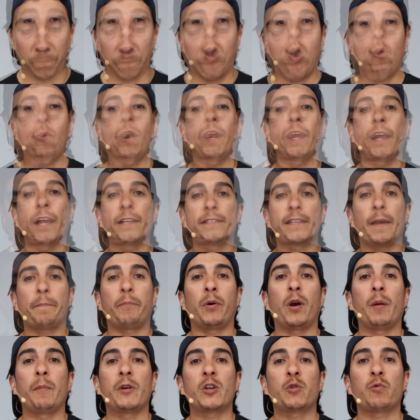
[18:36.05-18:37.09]
Alright guys, that
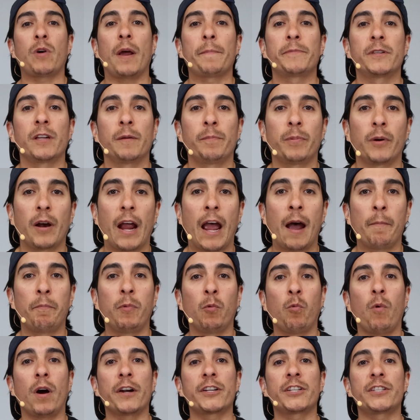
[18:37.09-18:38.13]
pretty much wraps up our Apple
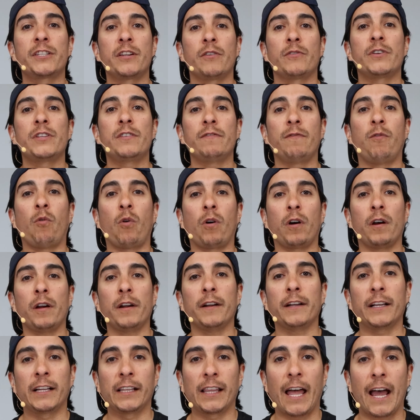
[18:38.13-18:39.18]
Watch Series 4
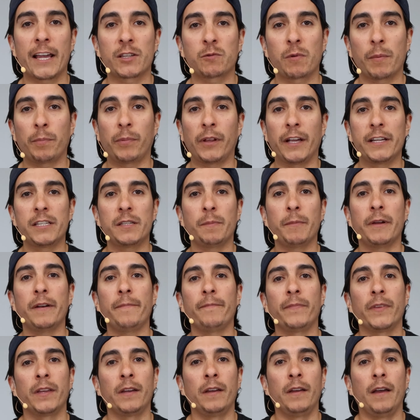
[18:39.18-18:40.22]
glass replacement.
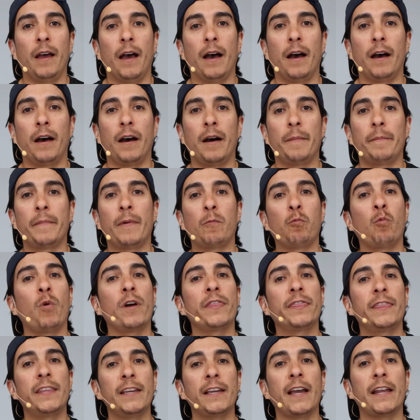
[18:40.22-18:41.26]

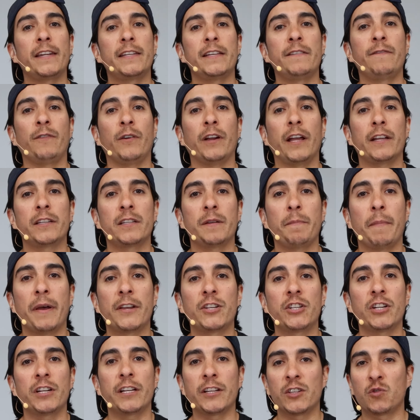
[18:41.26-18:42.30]
One thing I did forget to
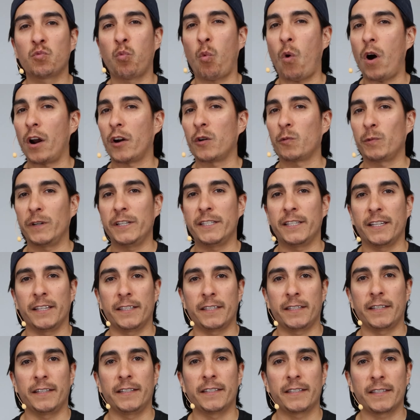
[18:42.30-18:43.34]
mention is water
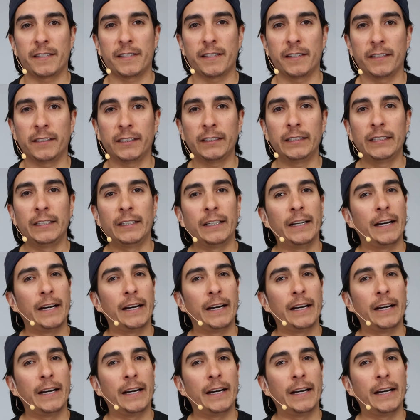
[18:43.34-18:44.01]
resistant seal.